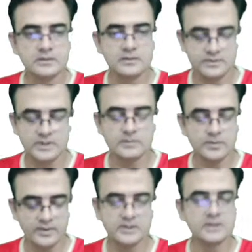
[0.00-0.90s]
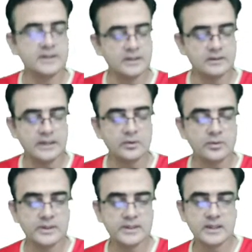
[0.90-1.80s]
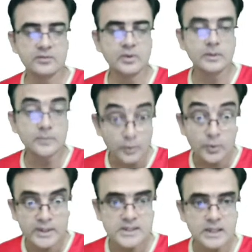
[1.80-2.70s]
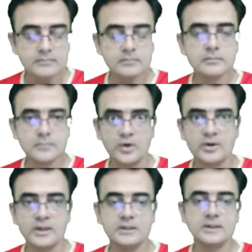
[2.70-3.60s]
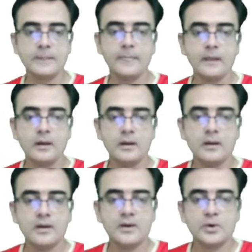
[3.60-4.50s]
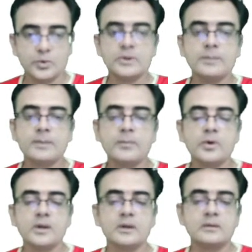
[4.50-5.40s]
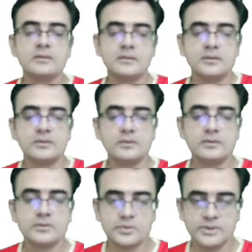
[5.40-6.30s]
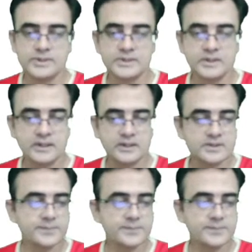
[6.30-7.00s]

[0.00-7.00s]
Sigma factor. Then only they can form the holoenzyme. All right, to the promoter. So this is correct.